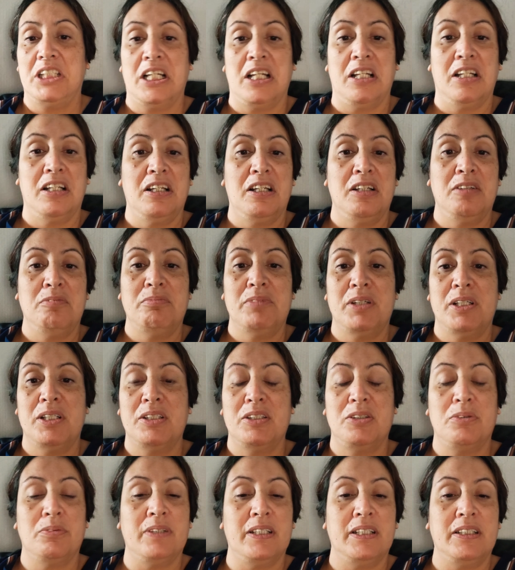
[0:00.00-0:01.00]
tell him
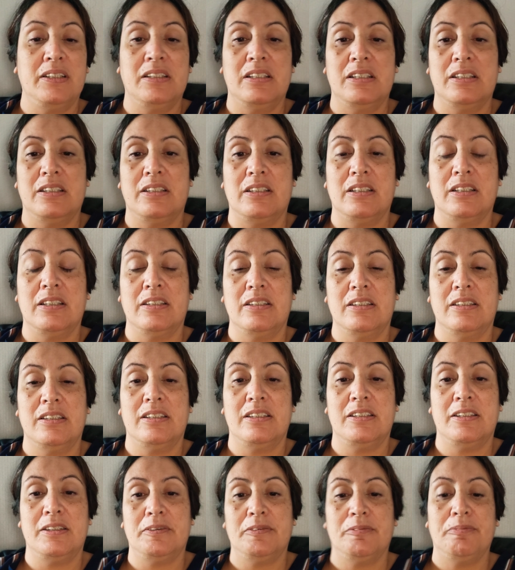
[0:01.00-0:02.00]
his
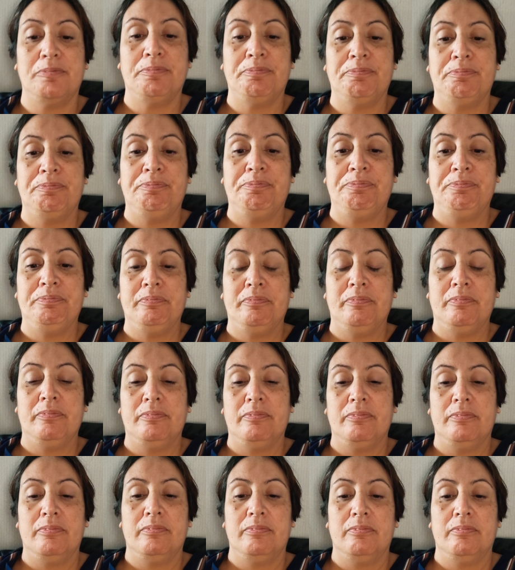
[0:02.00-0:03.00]
weaknesses,
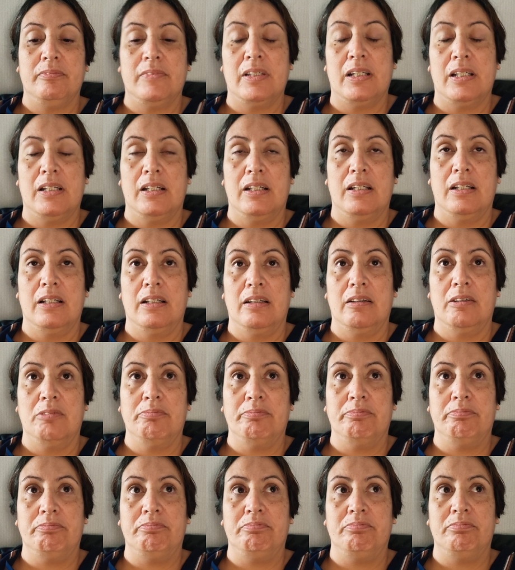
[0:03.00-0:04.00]

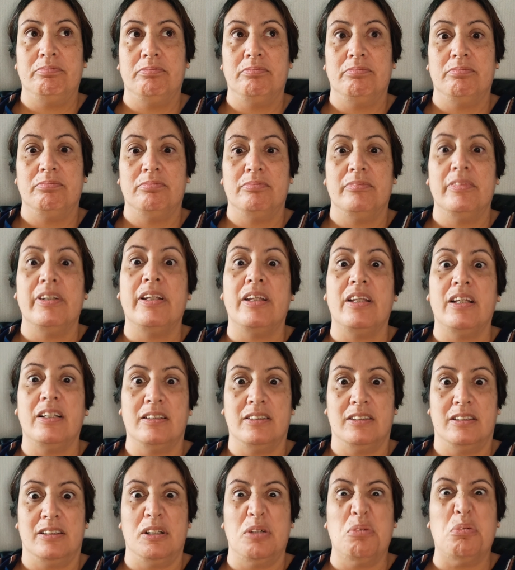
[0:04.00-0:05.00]

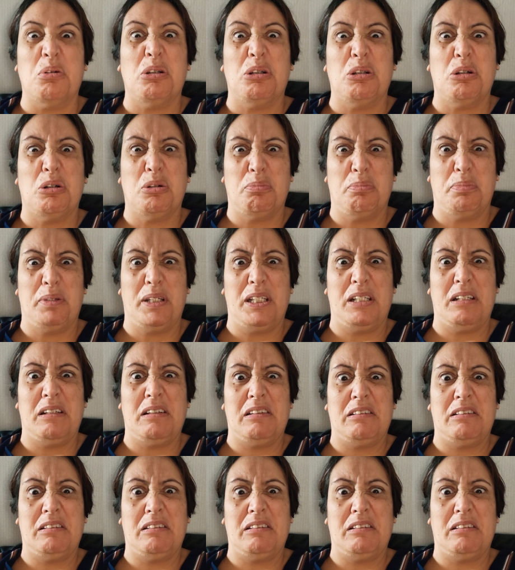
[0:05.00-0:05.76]
things go a lot better.